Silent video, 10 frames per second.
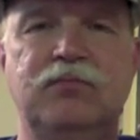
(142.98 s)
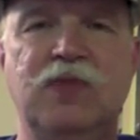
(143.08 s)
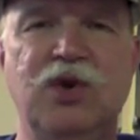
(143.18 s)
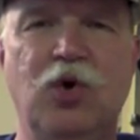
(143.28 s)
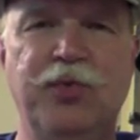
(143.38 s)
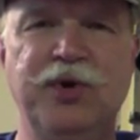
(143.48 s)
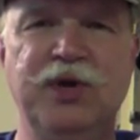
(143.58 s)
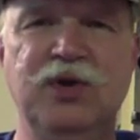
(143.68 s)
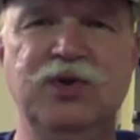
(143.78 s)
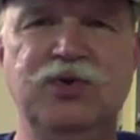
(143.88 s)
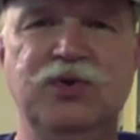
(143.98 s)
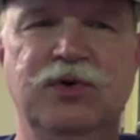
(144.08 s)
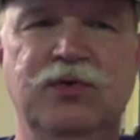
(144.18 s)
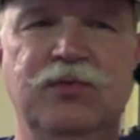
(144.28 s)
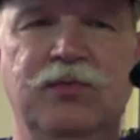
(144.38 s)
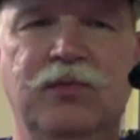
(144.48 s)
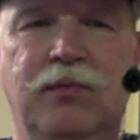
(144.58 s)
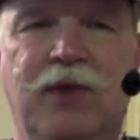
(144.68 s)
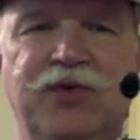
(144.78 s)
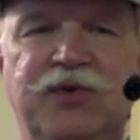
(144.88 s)
An open geared tuner
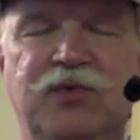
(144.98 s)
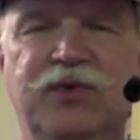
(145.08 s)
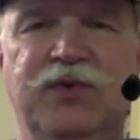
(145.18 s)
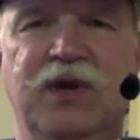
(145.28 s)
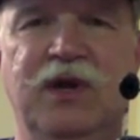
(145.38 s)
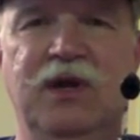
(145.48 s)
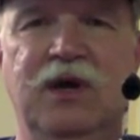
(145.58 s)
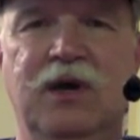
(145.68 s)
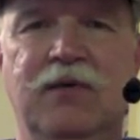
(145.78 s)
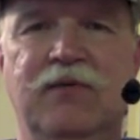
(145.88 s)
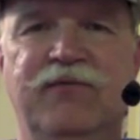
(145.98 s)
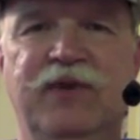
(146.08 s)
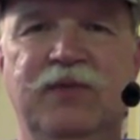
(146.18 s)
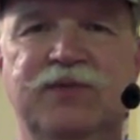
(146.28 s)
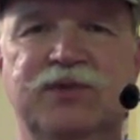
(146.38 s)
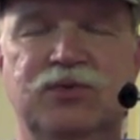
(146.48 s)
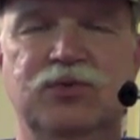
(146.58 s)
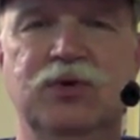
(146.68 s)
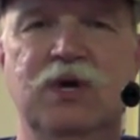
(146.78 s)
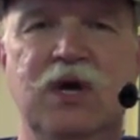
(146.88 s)
mounted with a Phillips
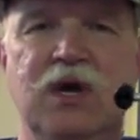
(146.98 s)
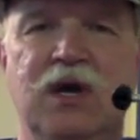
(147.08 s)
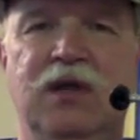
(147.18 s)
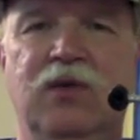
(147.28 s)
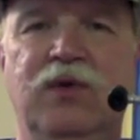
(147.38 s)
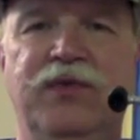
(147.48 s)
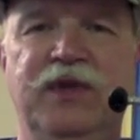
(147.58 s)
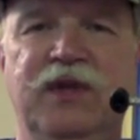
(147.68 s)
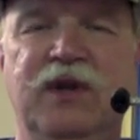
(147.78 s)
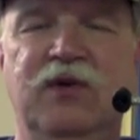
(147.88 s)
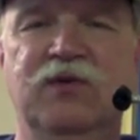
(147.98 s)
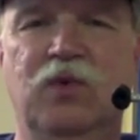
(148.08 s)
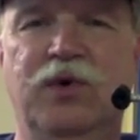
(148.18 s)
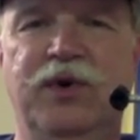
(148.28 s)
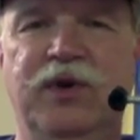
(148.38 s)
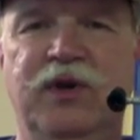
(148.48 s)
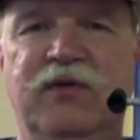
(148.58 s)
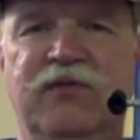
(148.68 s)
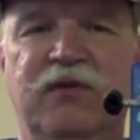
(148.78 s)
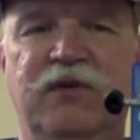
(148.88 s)
screw. And the one thing that I was wondering
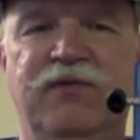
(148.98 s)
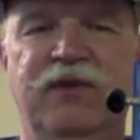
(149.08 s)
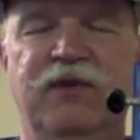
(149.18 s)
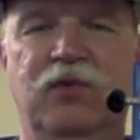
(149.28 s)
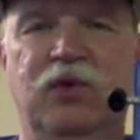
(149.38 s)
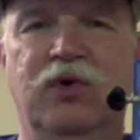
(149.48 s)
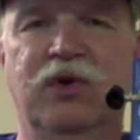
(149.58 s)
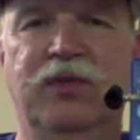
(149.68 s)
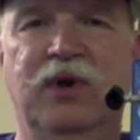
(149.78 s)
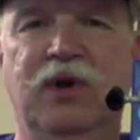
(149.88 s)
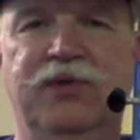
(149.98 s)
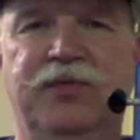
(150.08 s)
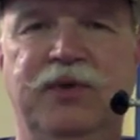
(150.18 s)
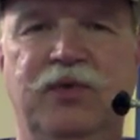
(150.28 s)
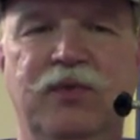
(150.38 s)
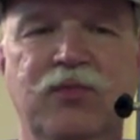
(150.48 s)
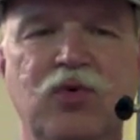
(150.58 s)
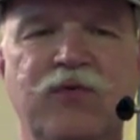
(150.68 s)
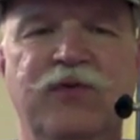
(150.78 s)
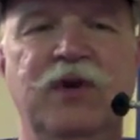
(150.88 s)
is if these were going to be able to be
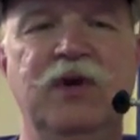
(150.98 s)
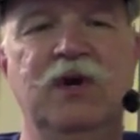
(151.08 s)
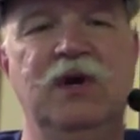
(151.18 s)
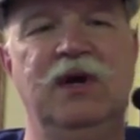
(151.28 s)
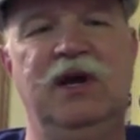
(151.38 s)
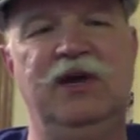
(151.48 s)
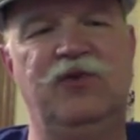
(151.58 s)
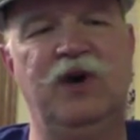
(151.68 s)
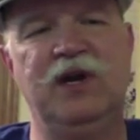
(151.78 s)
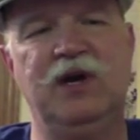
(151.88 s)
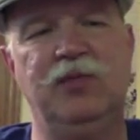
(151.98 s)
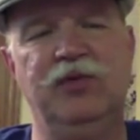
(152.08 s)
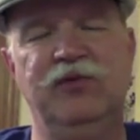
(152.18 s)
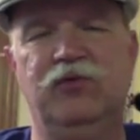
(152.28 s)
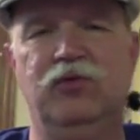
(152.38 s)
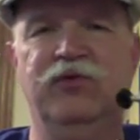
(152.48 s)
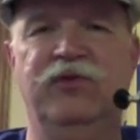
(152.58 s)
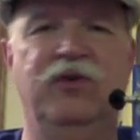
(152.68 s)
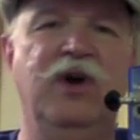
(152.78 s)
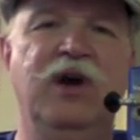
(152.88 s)
removed. And I tried a couple of the screws,
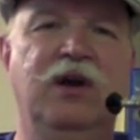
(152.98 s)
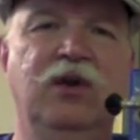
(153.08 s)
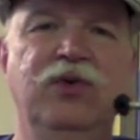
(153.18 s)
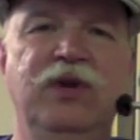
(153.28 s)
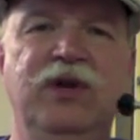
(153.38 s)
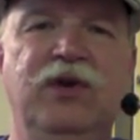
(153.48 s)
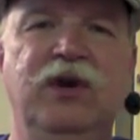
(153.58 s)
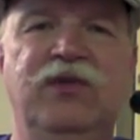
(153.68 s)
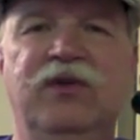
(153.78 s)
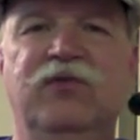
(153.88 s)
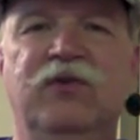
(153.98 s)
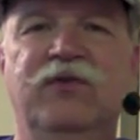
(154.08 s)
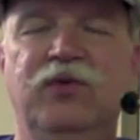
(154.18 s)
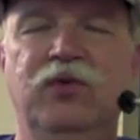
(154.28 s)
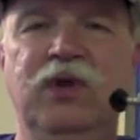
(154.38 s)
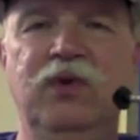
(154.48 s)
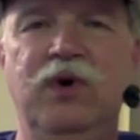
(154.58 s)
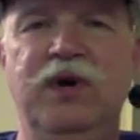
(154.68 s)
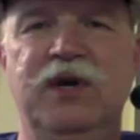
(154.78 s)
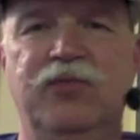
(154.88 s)
and they're not glued in or anything, so if you really
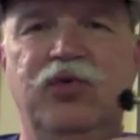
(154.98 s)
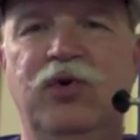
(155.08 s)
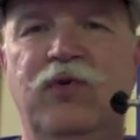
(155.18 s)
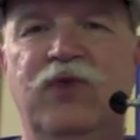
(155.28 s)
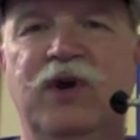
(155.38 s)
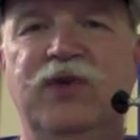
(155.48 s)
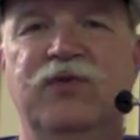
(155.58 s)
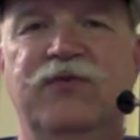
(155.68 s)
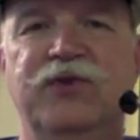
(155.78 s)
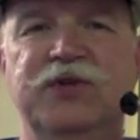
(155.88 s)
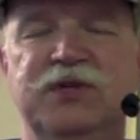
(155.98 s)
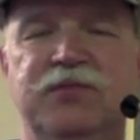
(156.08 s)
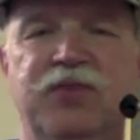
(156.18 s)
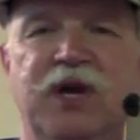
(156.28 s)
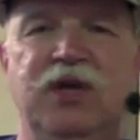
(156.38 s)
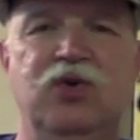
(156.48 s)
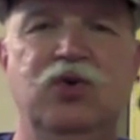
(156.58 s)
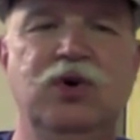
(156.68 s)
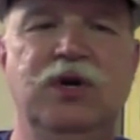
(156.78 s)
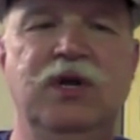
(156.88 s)
wanted to put over onto a friction peg, you
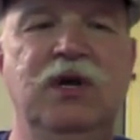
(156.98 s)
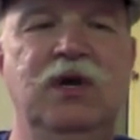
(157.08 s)
could.